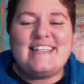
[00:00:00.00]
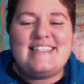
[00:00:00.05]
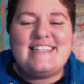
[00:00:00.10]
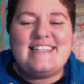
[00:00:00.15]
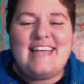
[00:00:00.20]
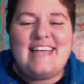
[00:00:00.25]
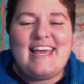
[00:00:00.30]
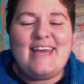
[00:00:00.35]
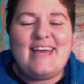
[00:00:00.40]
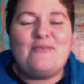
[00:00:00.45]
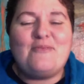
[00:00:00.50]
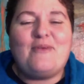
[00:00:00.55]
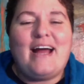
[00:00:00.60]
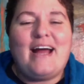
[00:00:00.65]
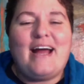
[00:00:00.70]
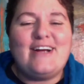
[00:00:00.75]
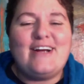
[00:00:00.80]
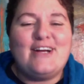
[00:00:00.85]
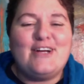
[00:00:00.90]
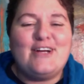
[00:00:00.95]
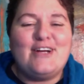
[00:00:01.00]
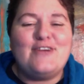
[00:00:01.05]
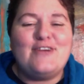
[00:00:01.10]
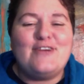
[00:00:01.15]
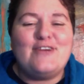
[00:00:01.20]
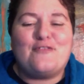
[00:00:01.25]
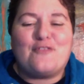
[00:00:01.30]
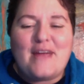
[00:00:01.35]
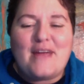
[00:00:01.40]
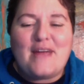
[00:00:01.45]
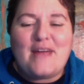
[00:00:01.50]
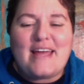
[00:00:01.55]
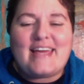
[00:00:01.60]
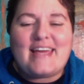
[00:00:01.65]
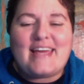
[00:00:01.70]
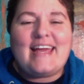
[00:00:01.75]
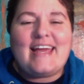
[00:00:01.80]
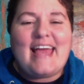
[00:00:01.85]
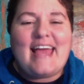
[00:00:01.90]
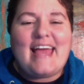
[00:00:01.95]
did. Why are you
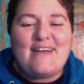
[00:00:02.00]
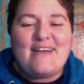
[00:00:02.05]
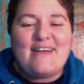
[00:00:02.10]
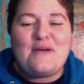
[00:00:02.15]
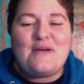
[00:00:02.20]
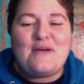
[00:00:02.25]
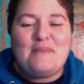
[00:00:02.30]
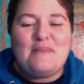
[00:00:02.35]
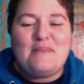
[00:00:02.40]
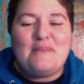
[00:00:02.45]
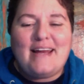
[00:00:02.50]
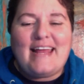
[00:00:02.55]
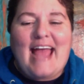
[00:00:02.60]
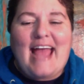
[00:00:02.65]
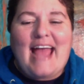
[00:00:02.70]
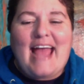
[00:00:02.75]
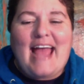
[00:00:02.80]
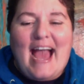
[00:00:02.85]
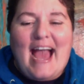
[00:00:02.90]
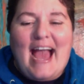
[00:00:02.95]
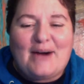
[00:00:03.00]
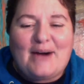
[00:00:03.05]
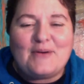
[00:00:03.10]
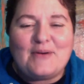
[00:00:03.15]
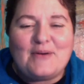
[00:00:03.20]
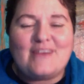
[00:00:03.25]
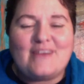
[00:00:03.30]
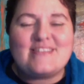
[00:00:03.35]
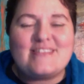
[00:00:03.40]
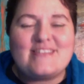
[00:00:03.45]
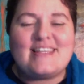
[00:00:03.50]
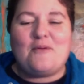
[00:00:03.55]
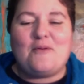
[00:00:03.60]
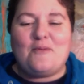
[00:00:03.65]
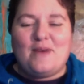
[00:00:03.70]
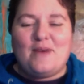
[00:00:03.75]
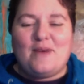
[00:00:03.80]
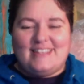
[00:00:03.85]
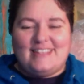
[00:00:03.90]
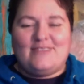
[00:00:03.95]
freaking everybody out? I was
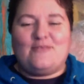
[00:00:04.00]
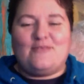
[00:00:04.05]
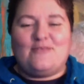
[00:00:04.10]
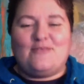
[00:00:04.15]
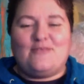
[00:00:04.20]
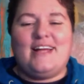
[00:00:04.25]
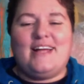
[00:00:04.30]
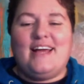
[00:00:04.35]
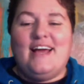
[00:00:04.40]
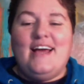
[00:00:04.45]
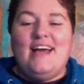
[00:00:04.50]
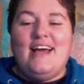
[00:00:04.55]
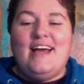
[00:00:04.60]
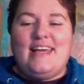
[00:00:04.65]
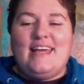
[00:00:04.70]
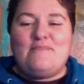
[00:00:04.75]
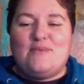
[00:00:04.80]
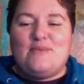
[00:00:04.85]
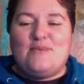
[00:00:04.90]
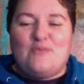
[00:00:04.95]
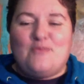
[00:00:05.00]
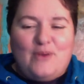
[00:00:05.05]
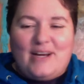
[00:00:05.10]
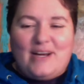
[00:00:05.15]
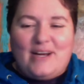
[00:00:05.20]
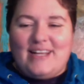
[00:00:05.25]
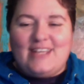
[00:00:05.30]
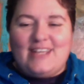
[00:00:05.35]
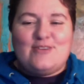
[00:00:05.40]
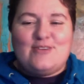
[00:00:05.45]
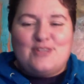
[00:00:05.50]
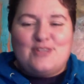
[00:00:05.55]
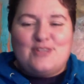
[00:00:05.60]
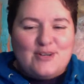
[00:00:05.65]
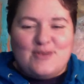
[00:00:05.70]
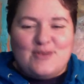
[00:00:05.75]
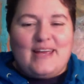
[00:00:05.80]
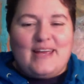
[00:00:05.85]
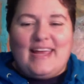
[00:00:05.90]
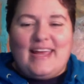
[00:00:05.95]
like, what are you
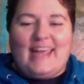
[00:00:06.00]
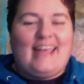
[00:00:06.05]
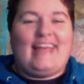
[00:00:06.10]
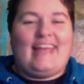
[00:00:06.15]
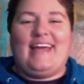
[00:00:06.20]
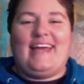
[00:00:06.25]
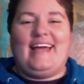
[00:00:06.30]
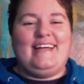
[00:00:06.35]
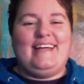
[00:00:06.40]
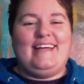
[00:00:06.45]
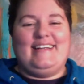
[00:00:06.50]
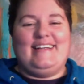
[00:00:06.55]
doing?